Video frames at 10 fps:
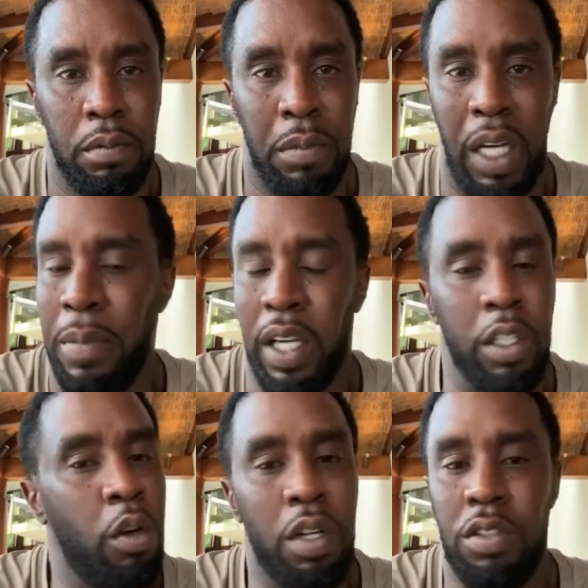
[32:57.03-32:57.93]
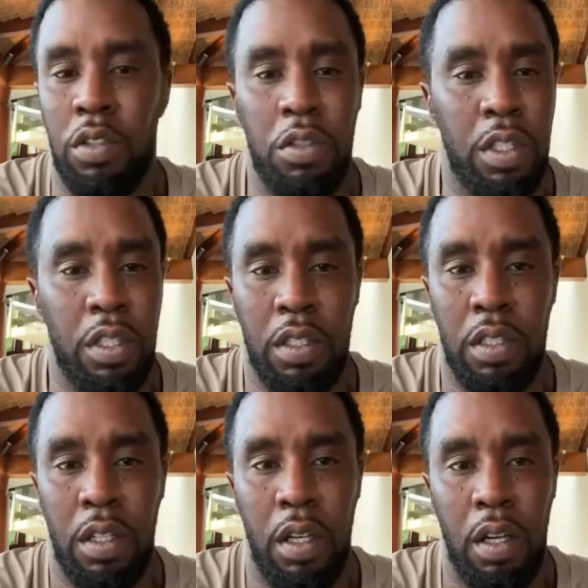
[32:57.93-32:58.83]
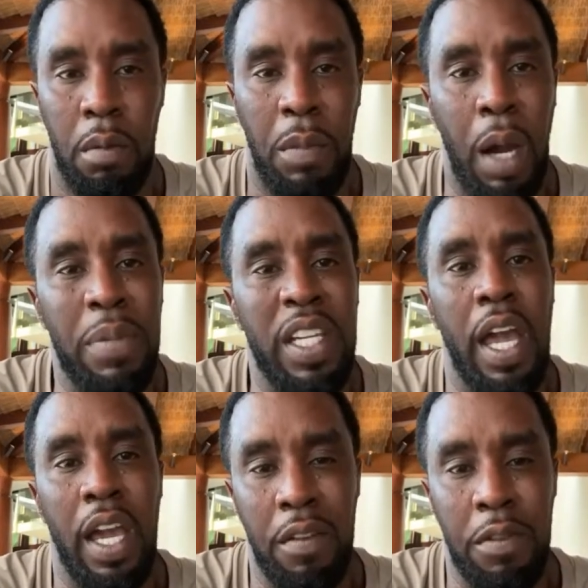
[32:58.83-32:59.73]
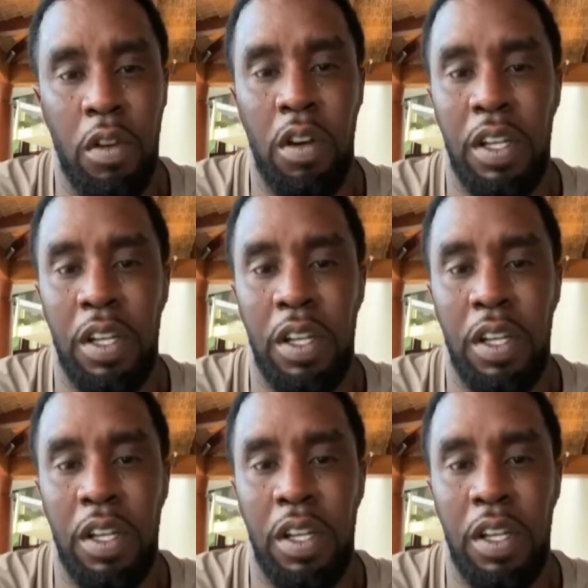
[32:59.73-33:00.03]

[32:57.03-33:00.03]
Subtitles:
but I make no excuses. My behavior on